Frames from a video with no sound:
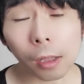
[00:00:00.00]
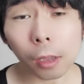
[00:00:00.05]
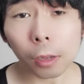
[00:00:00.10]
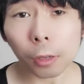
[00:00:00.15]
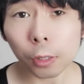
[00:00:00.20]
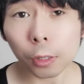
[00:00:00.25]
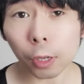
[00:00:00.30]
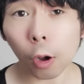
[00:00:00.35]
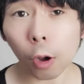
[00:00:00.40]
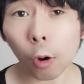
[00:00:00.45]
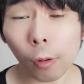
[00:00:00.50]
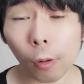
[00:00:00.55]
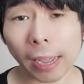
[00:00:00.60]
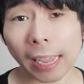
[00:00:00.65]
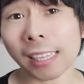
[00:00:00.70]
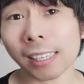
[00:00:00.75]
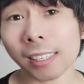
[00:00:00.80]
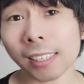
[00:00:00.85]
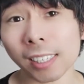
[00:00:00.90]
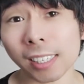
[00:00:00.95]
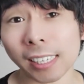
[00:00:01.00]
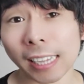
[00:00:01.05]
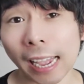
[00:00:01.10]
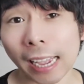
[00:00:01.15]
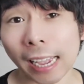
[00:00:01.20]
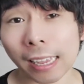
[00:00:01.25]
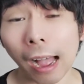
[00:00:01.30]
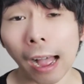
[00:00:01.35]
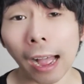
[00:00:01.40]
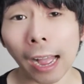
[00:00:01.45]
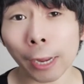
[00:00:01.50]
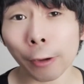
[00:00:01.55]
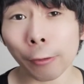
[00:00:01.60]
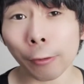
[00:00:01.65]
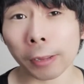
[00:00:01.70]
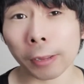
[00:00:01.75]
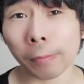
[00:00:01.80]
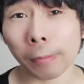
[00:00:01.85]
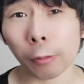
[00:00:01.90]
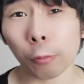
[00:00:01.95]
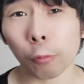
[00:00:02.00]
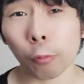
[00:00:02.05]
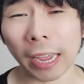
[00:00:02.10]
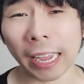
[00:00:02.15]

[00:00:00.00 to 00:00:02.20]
So instead, I recommend